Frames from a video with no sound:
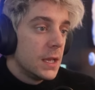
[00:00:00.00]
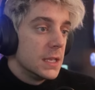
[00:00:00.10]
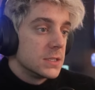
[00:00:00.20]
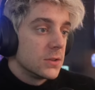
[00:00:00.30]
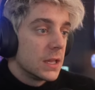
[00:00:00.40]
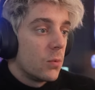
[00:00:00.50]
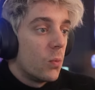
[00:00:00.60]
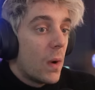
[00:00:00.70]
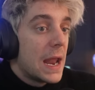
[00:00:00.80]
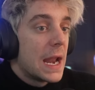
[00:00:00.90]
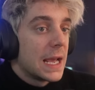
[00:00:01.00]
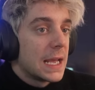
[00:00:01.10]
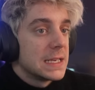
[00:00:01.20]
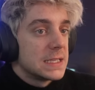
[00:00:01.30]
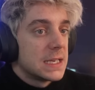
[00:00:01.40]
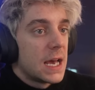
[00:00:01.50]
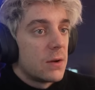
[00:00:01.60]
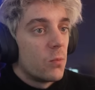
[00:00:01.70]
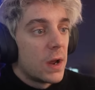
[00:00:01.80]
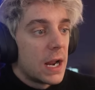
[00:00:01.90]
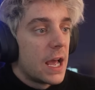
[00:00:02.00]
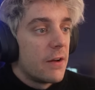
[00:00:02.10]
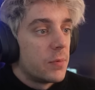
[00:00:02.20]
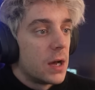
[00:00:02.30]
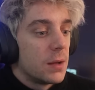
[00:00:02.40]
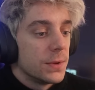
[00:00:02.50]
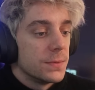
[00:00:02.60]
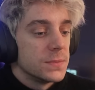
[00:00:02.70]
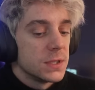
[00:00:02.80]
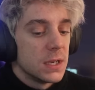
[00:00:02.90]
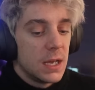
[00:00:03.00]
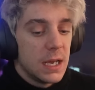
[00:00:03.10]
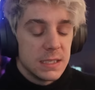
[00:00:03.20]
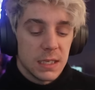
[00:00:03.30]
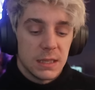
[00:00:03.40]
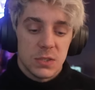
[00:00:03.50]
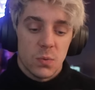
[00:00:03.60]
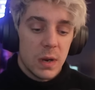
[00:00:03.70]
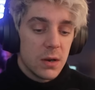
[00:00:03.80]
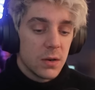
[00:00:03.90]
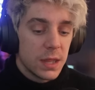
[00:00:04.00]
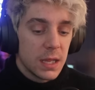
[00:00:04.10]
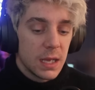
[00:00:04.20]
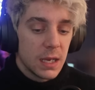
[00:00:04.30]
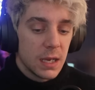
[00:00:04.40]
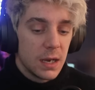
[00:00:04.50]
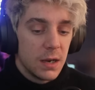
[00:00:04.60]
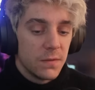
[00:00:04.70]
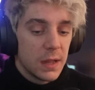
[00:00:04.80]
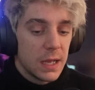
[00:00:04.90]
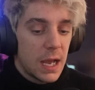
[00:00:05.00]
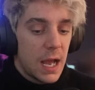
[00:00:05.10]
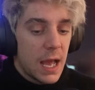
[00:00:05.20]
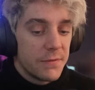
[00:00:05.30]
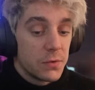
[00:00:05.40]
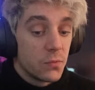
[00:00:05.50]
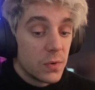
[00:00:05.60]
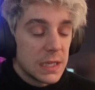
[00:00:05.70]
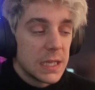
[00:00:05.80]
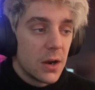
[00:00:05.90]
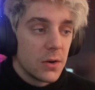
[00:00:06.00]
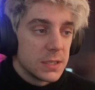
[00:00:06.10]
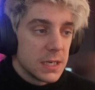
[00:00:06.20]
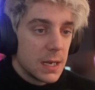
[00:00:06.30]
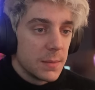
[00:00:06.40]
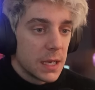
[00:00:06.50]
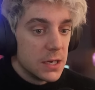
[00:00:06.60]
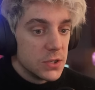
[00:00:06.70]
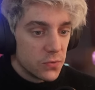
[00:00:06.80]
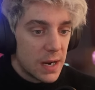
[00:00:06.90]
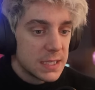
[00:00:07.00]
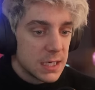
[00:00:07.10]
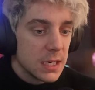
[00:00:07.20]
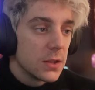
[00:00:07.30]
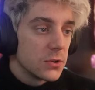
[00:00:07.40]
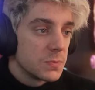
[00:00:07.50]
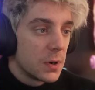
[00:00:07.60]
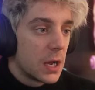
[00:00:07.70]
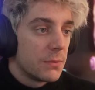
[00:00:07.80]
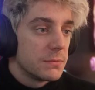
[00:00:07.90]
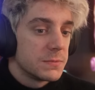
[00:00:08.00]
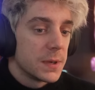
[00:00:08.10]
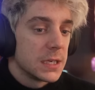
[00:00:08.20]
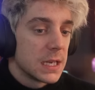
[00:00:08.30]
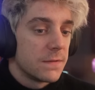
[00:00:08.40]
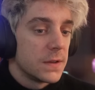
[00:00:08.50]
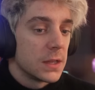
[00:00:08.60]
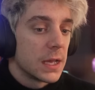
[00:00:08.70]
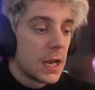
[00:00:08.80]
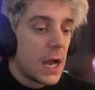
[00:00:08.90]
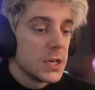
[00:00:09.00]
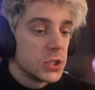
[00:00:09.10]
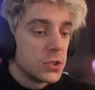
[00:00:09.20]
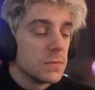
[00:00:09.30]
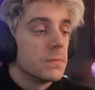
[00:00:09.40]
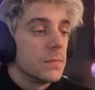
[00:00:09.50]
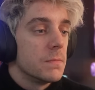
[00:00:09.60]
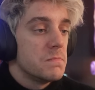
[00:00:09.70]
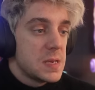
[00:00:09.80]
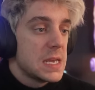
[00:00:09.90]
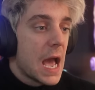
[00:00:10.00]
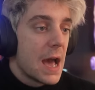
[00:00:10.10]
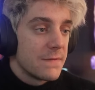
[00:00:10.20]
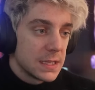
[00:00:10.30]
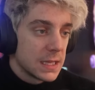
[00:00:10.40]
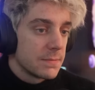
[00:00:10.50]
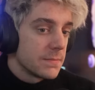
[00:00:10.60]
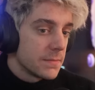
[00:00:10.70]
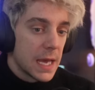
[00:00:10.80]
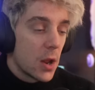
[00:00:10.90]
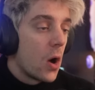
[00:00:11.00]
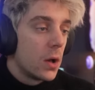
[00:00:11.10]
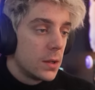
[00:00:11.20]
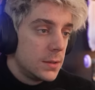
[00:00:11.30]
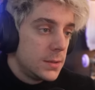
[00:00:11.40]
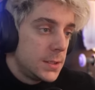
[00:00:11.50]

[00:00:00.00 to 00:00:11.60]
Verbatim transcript: And so like when I get sad and when I have problems, it's like this weird thing of like, I have a really hard time like addressing those problems because I feel like I shouldn't be having them at all.